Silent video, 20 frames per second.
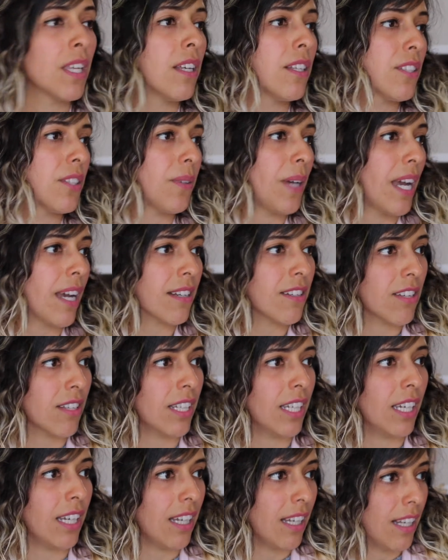So I'm
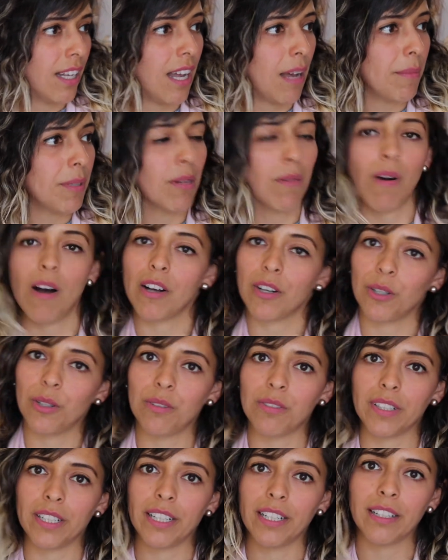gonna walk
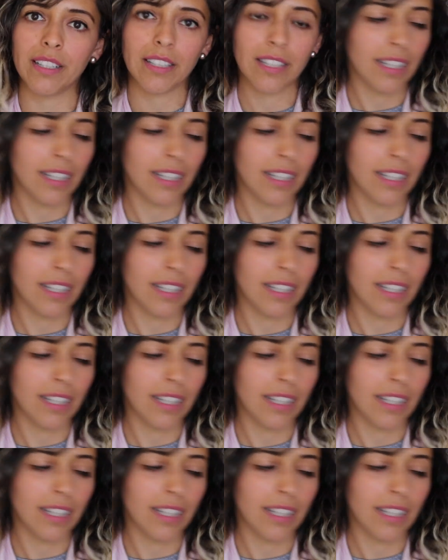over